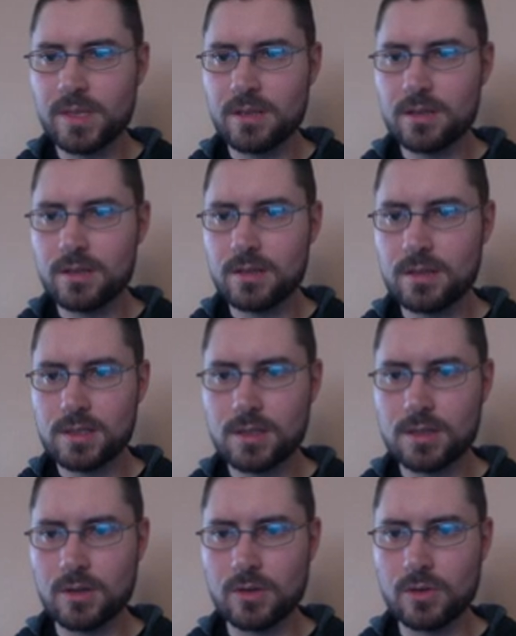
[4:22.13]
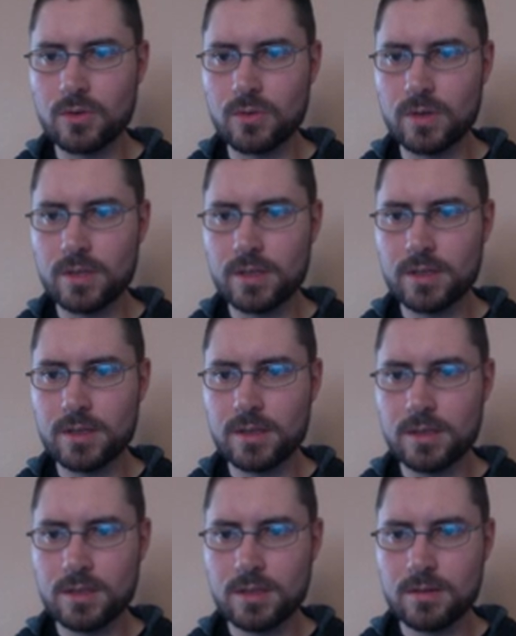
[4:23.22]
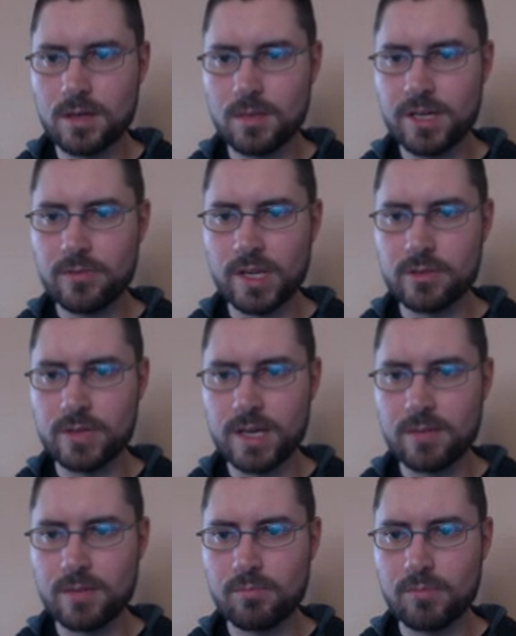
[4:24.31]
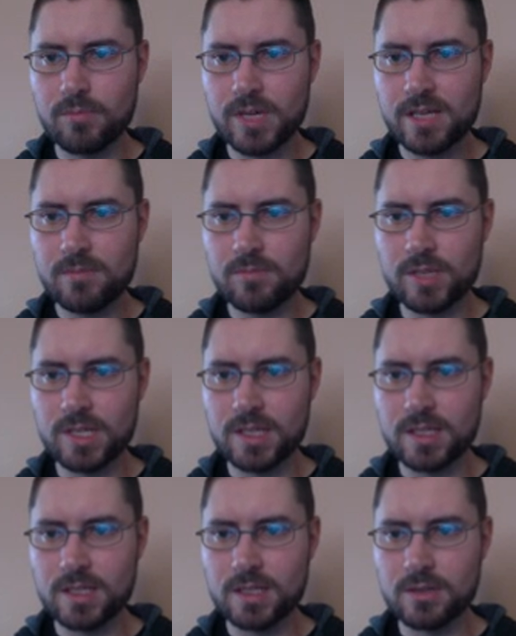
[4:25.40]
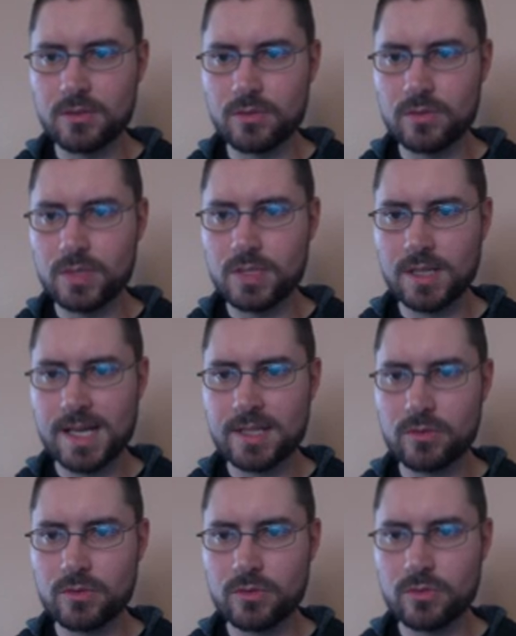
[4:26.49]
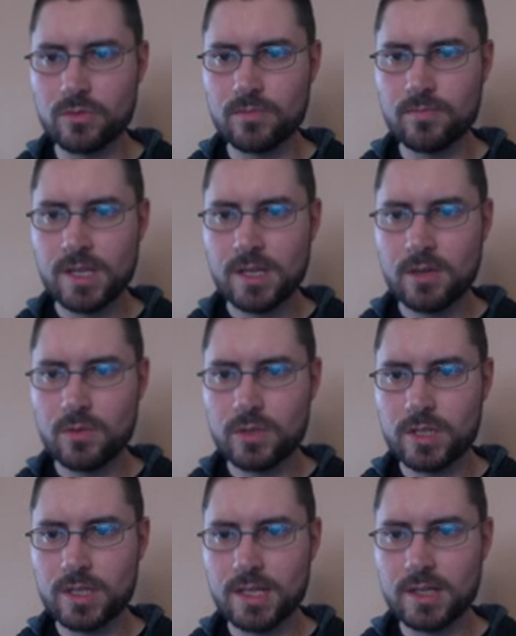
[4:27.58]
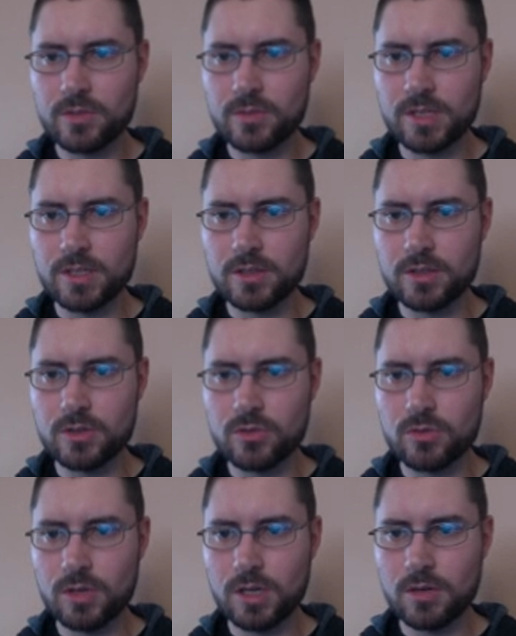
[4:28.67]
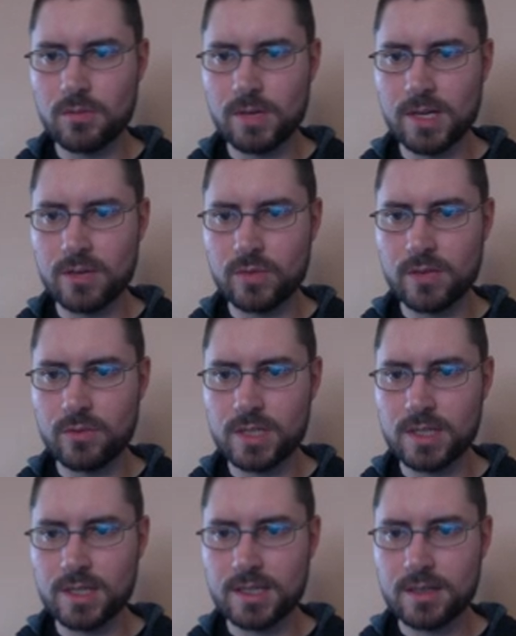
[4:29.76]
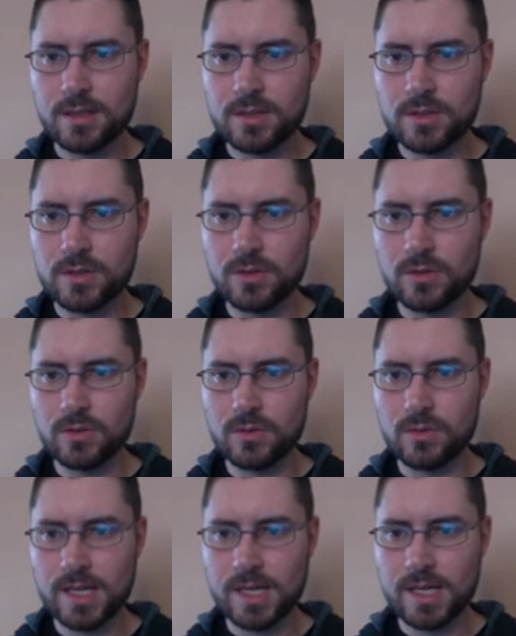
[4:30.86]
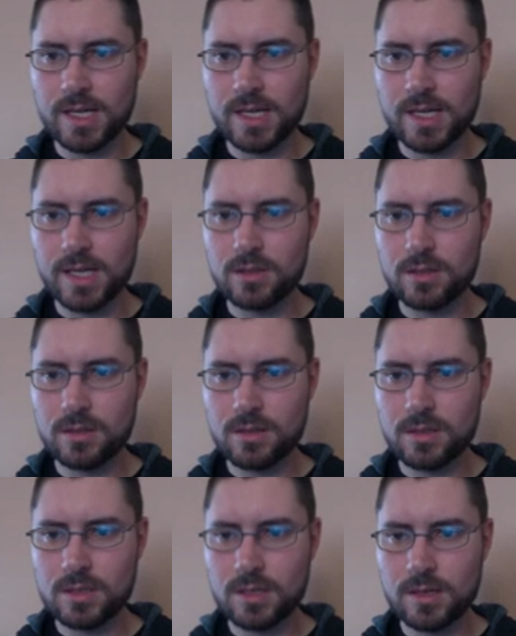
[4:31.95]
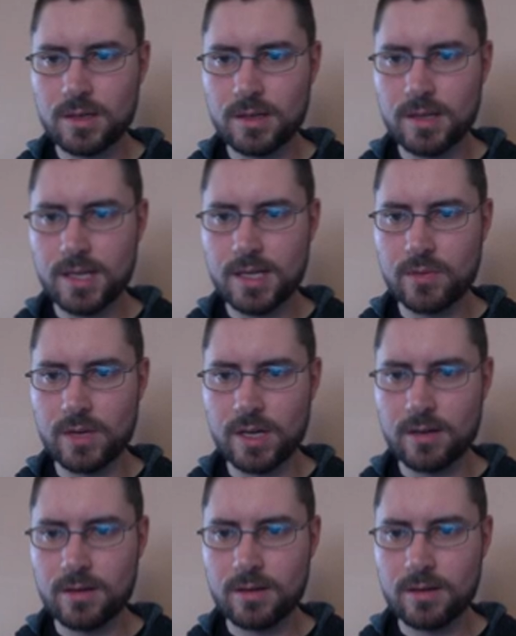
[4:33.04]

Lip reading: So a better way to do that might be to use the lasso tool, which allows me to draw around what I want to select. So I can start anywhere.